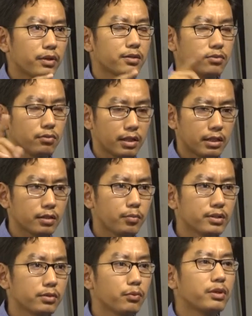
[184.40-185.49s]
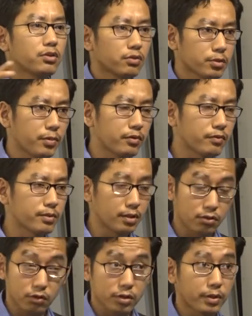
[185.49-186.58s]
place to another place in a very short span
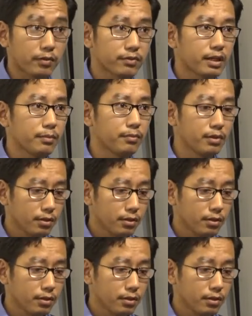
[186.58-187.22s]
of time.